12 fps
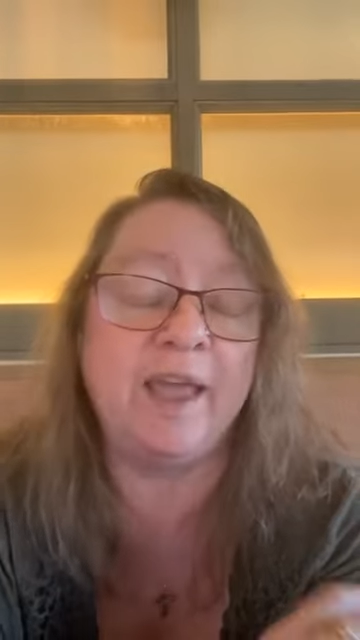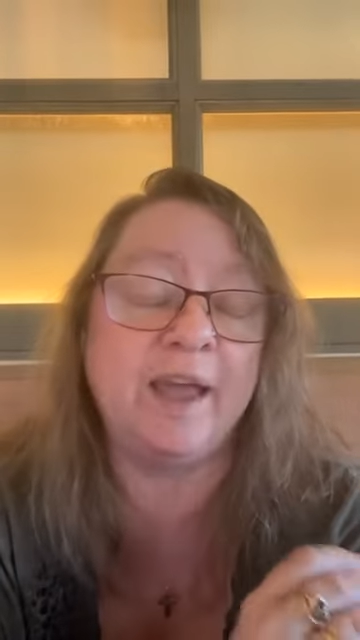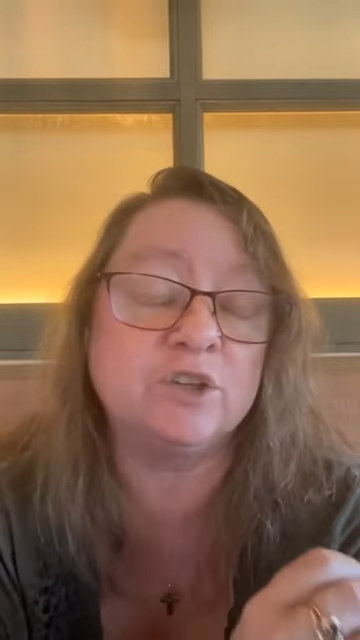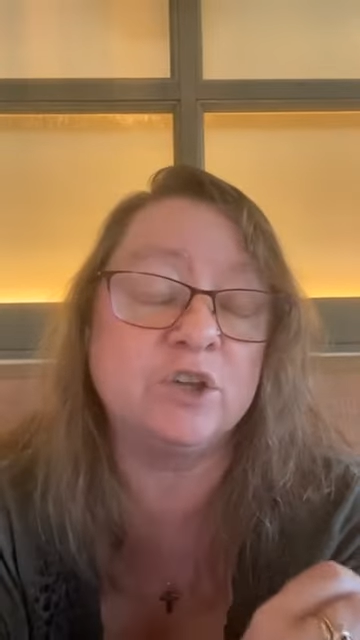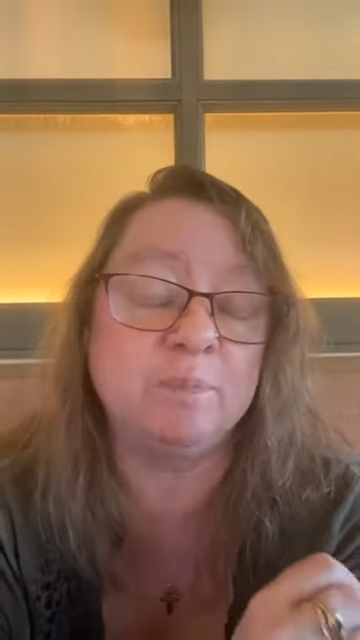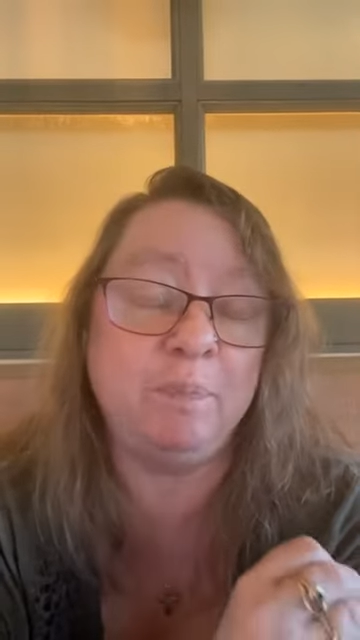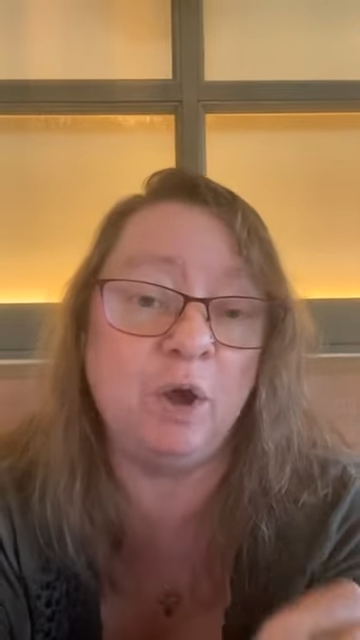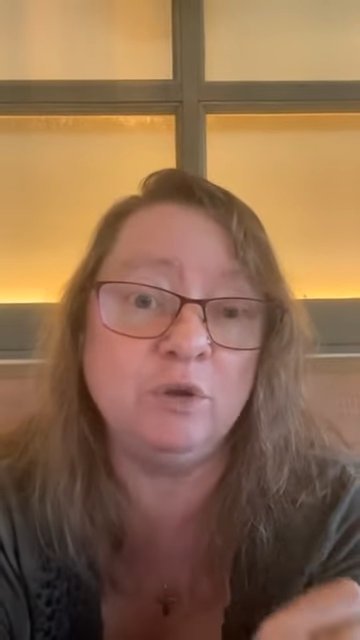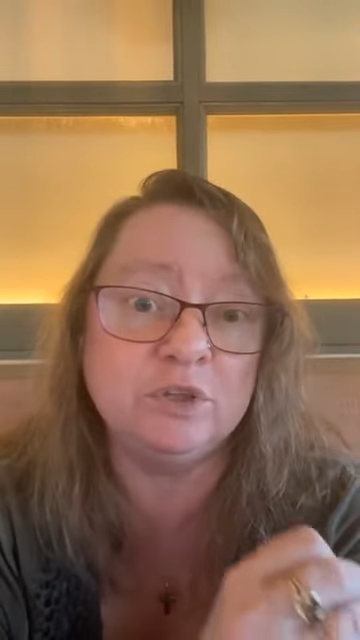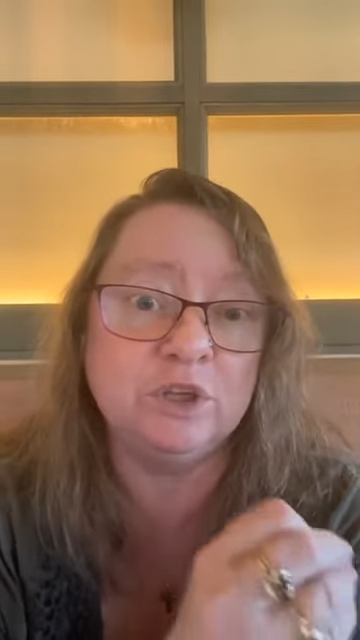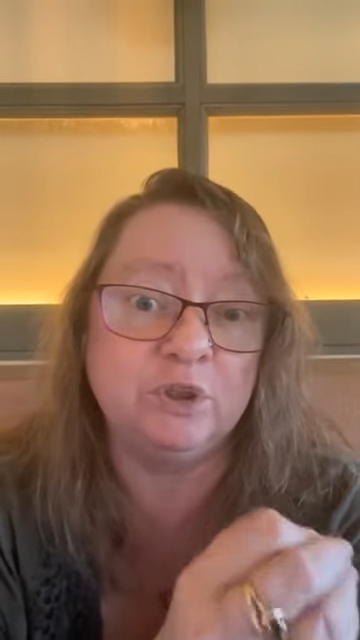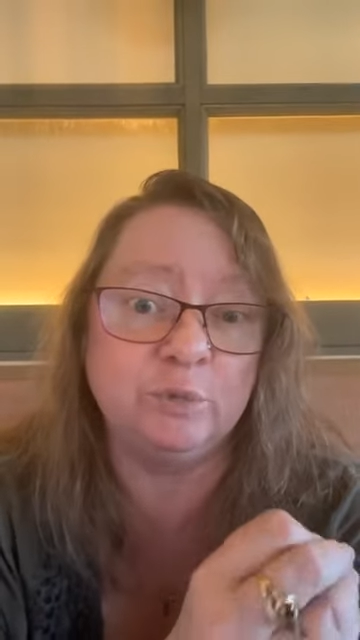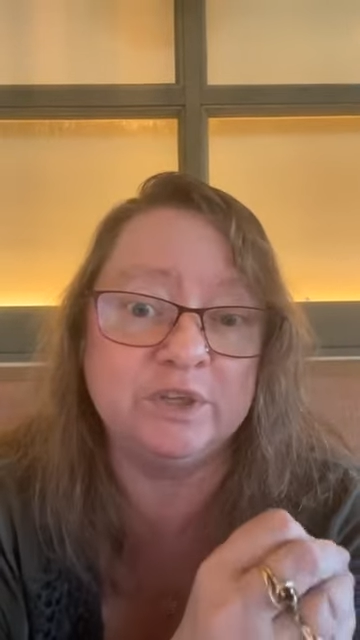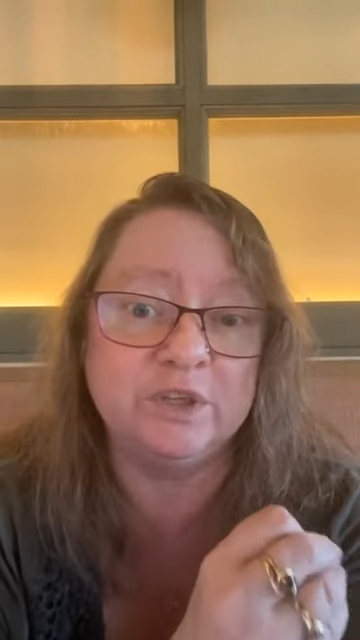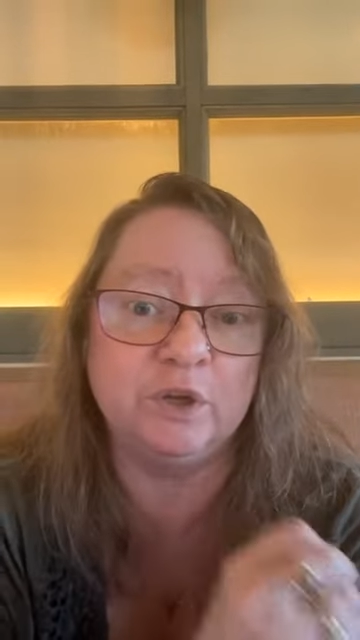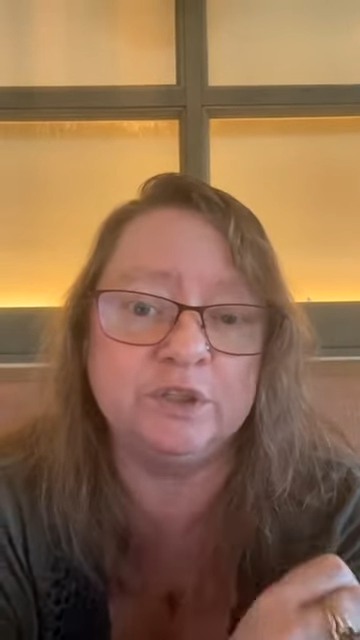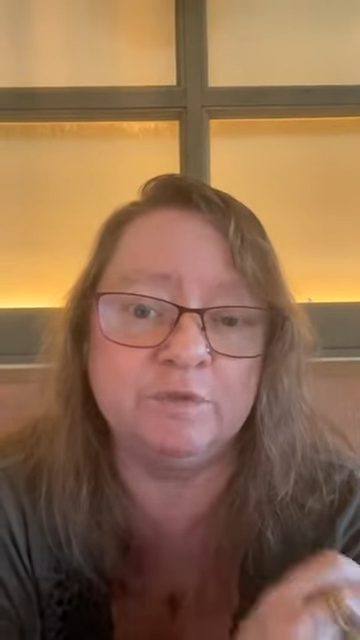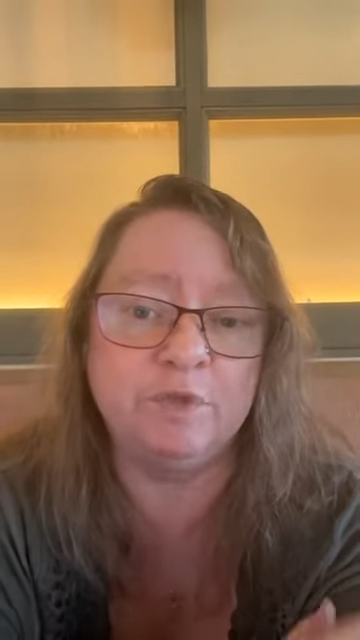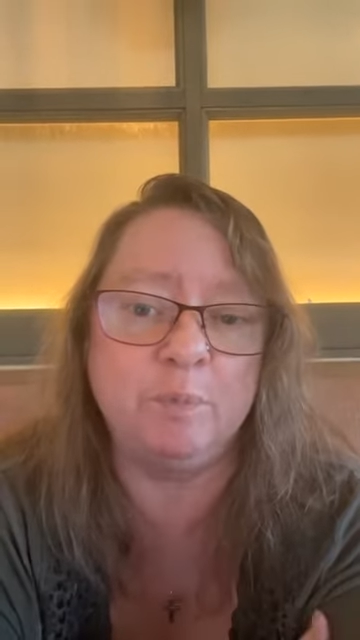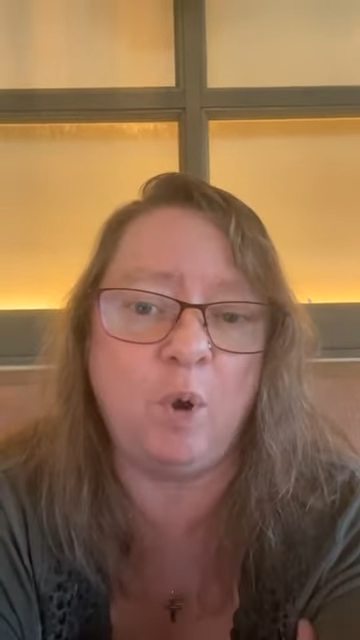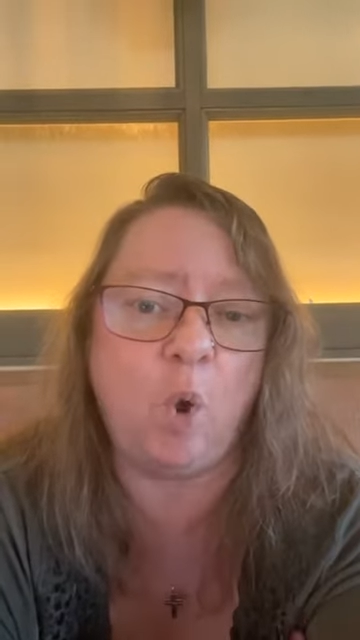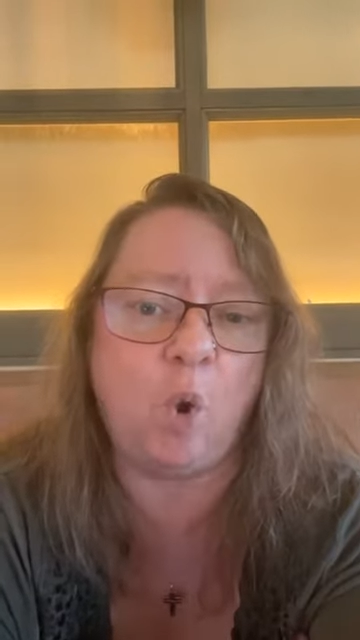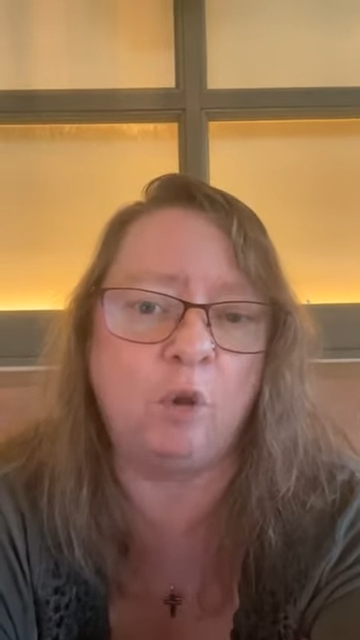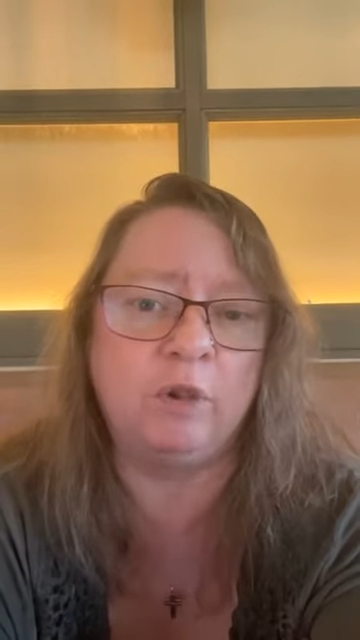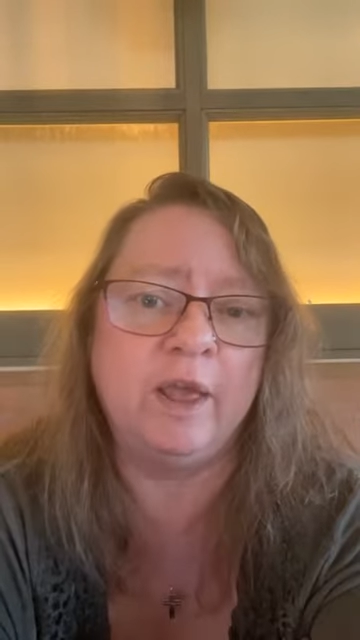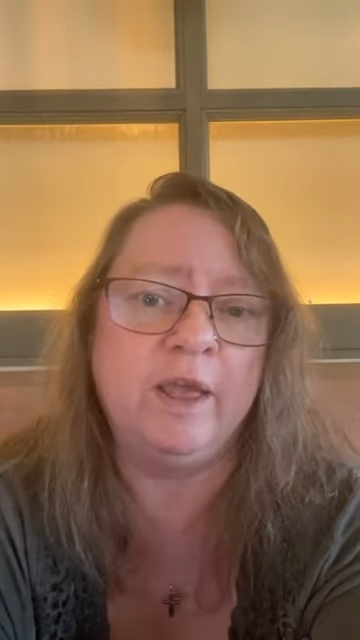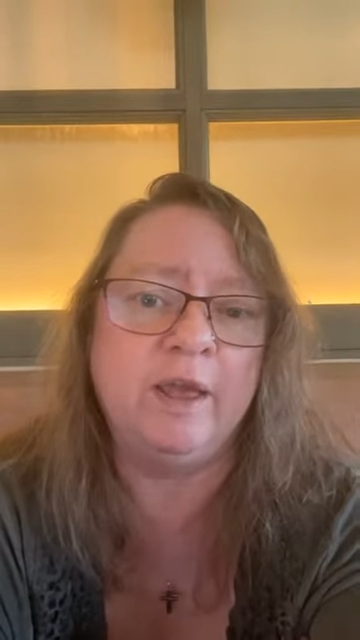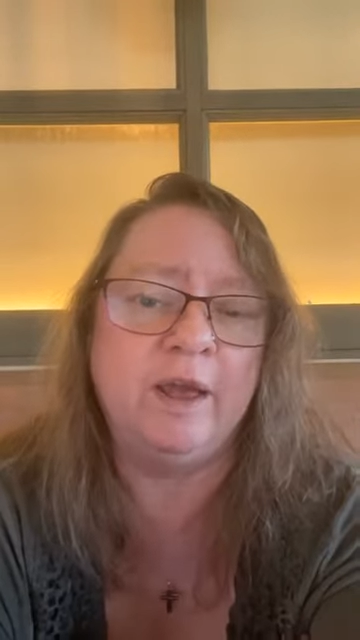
I actually posted the results of the poll